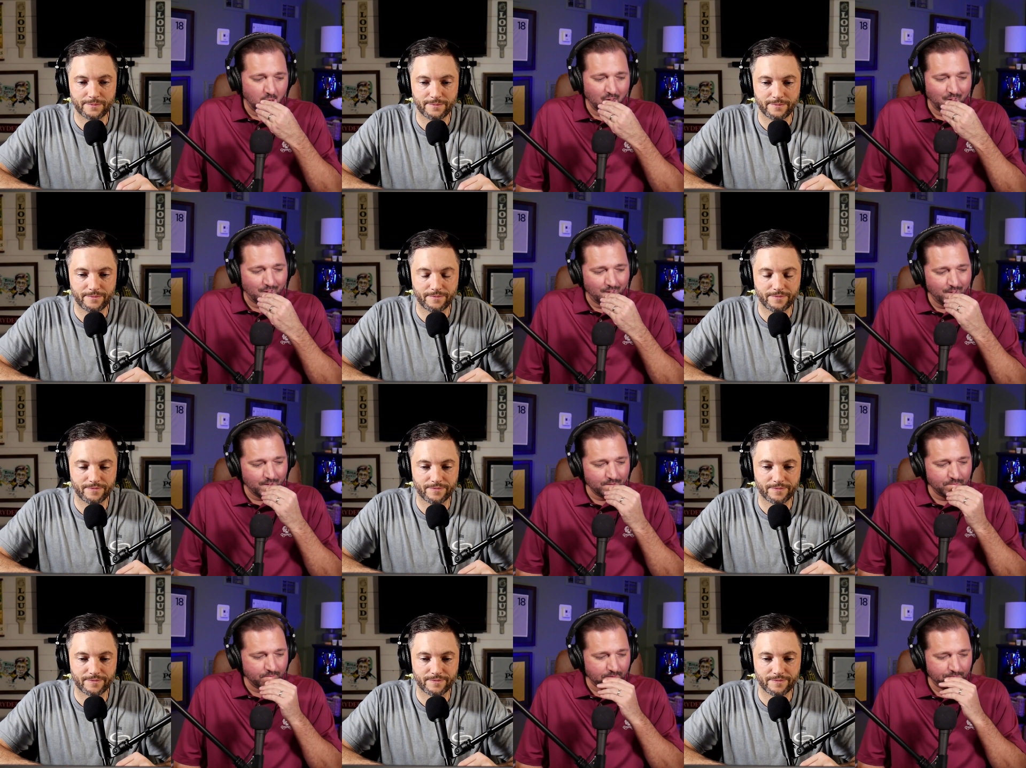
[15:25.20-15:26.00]
Speaker 1: but
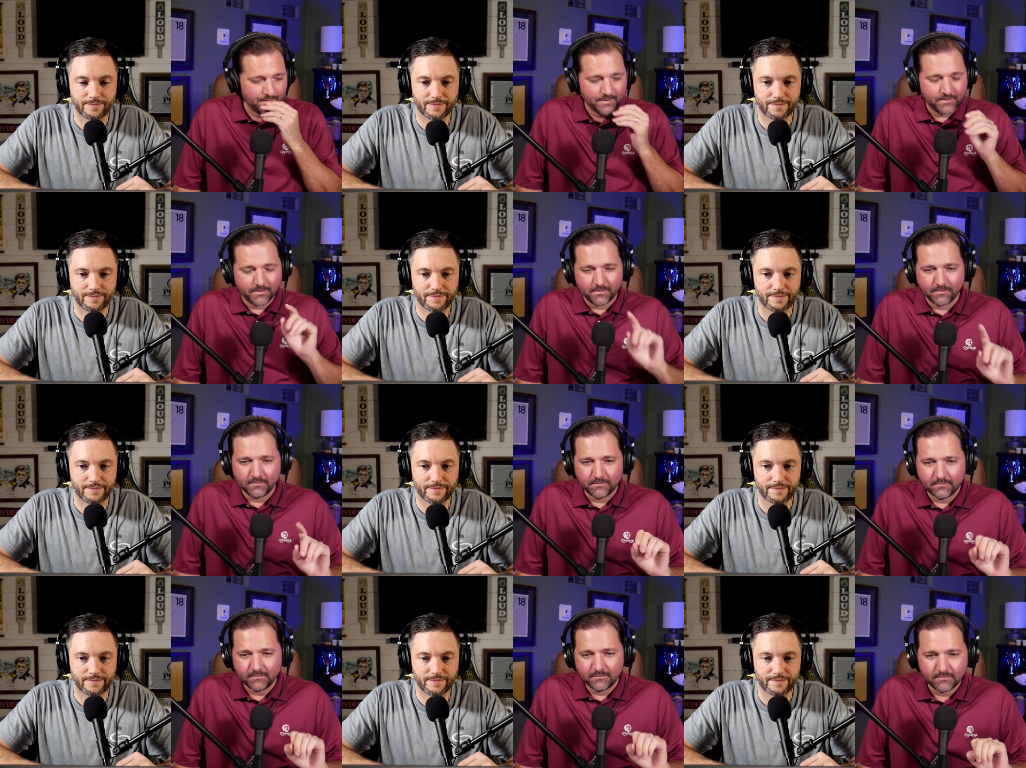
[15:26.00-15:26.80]
here's what I'm going to do.
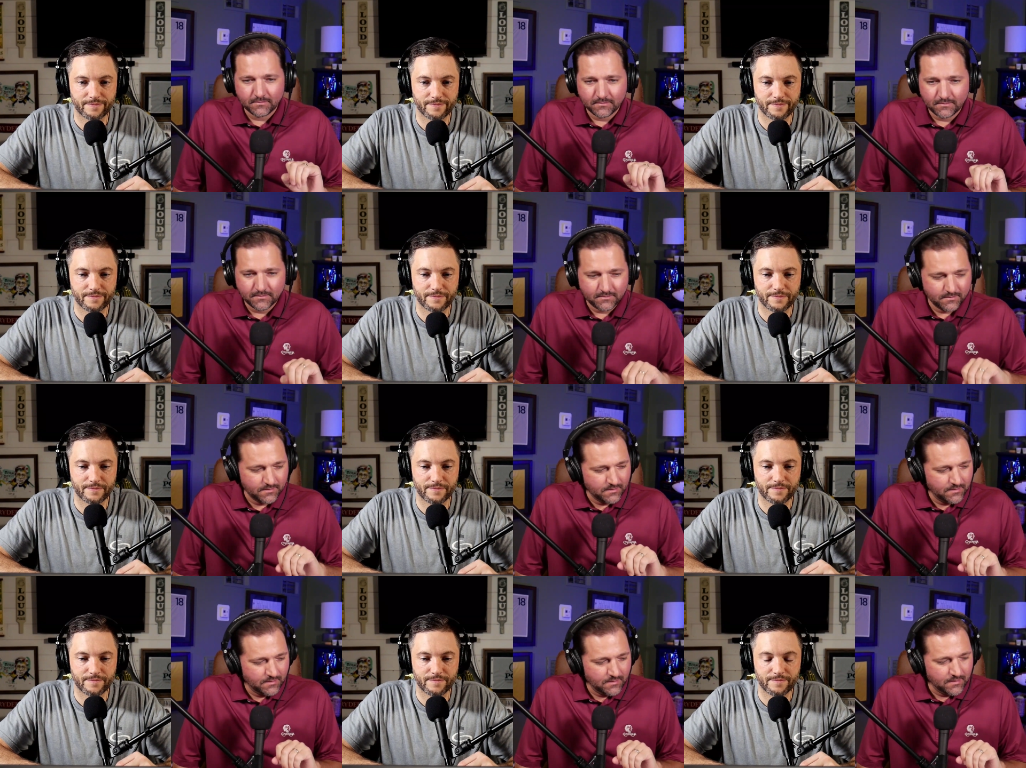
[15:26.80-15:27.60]

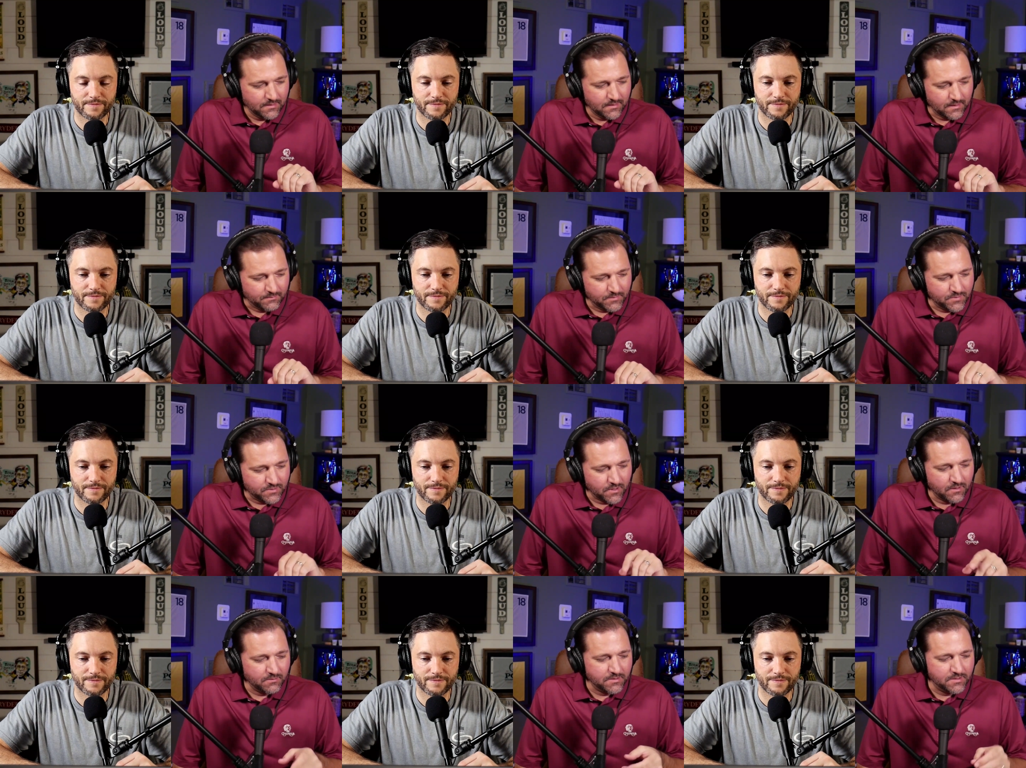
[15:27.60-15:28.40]
I'm going to
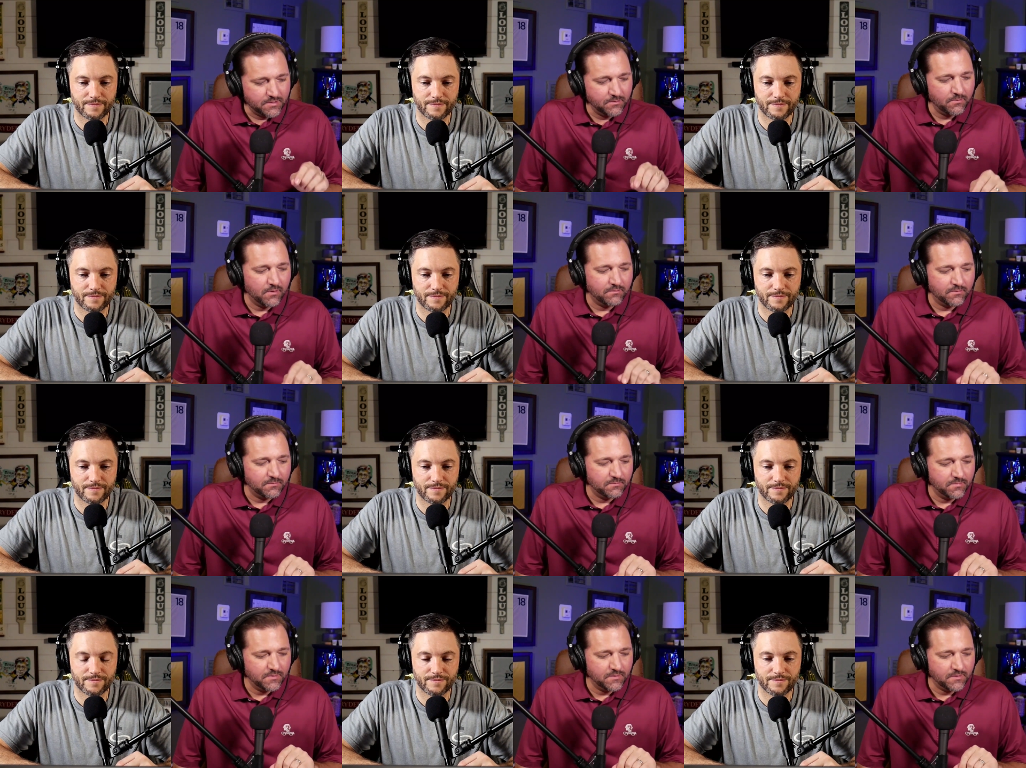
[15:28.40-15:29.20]
start with two of
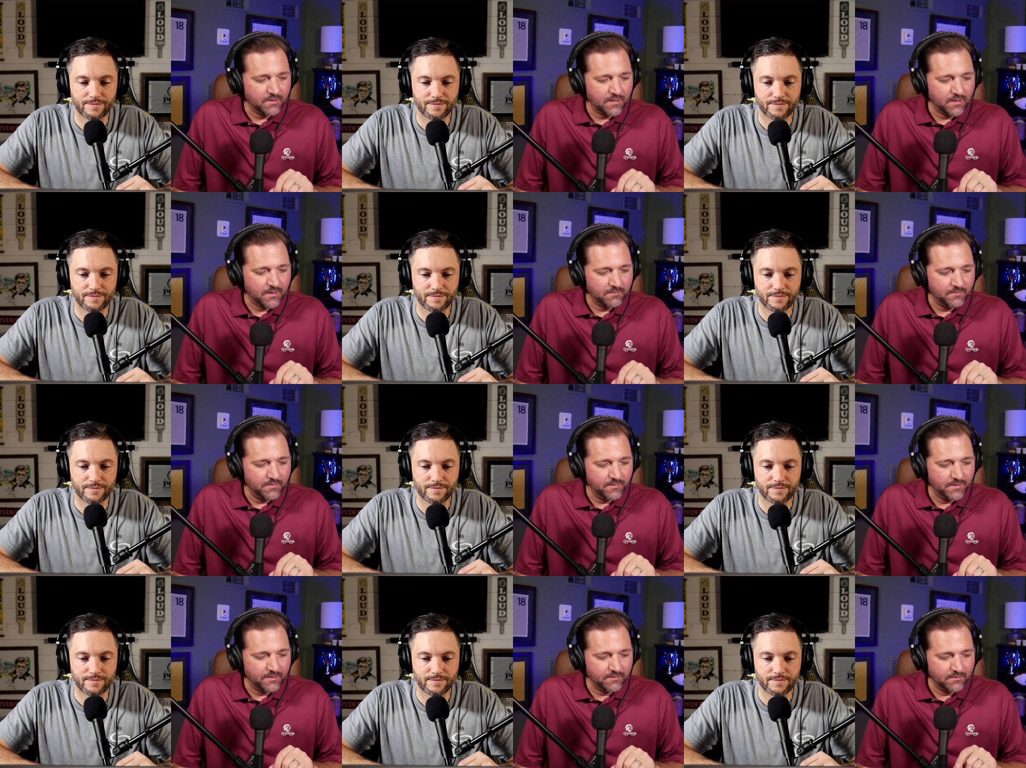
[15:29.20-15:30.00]
them um,
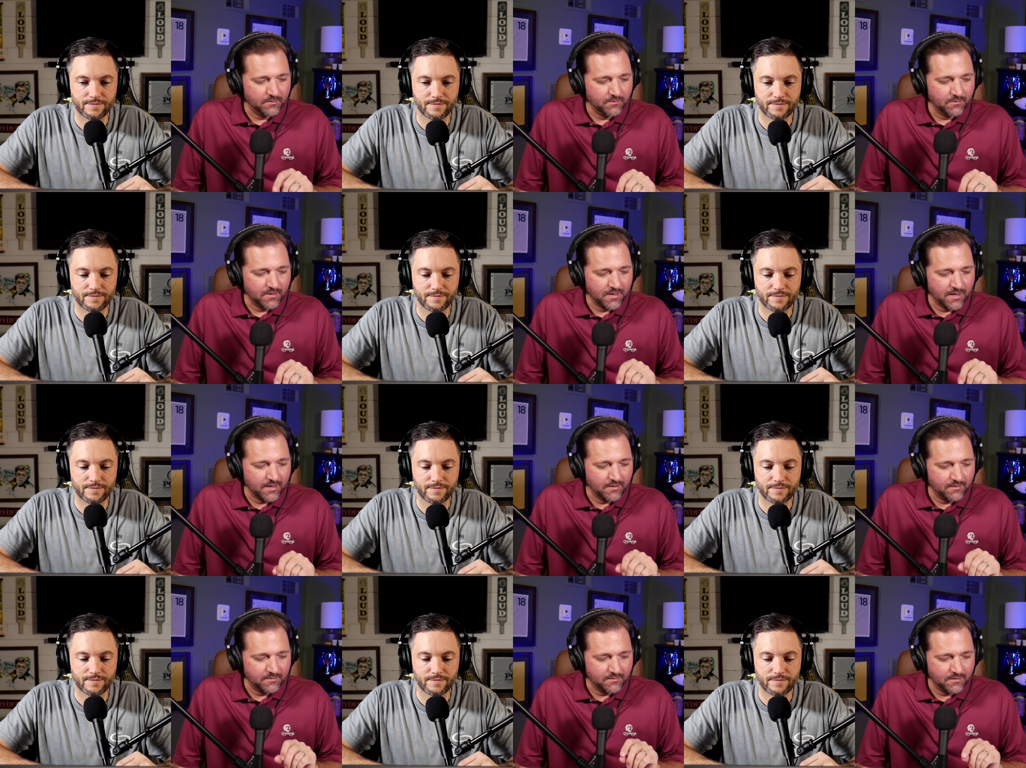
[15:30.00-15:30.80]
that are a little
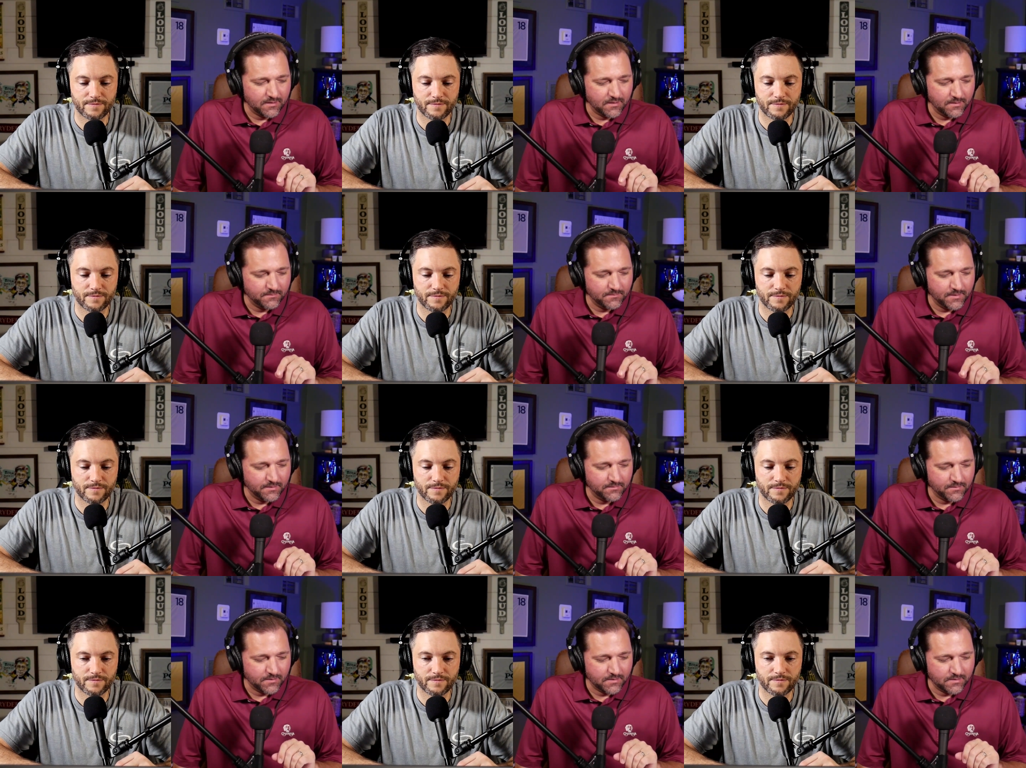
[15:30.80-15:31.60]
higher um,
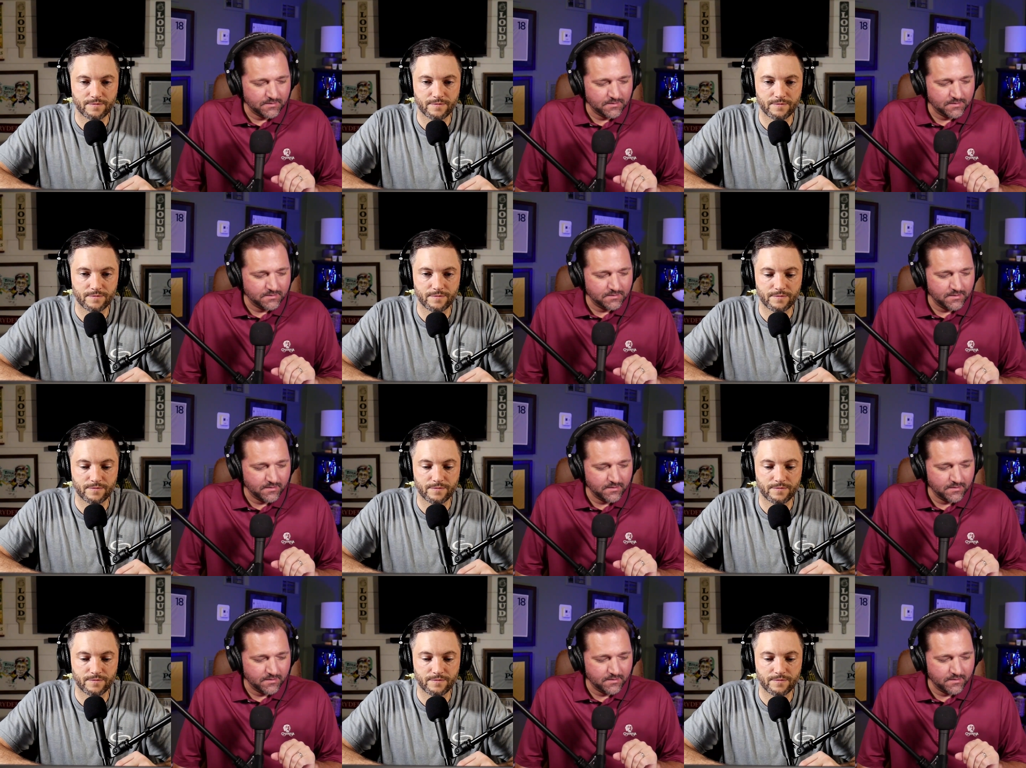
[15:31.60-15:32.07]
as far as